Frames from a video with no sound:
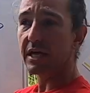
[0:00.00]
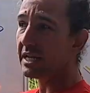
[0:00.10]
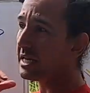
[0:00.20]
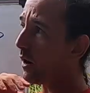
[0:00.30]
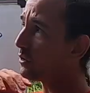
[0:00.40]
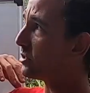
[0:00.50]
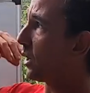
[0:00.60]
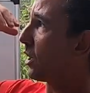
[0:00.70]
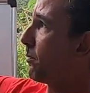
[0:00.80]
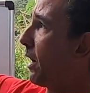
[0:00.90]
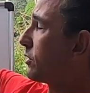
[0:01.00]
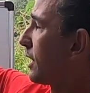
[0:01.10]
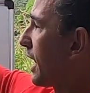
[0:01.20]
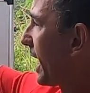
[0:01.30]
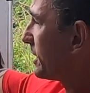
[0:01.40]
Now it's all about
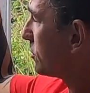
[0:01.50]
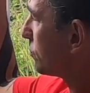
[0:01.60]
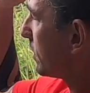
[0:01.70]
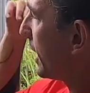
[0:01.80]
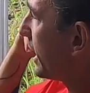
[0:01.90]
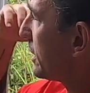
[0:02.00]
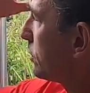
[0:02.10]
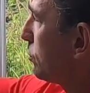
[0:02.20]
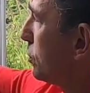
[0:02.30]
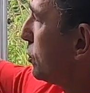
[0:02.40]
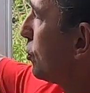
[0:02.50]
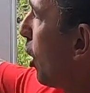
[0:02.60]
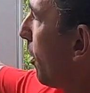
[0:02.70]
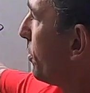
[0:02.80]
light, is relating to the top.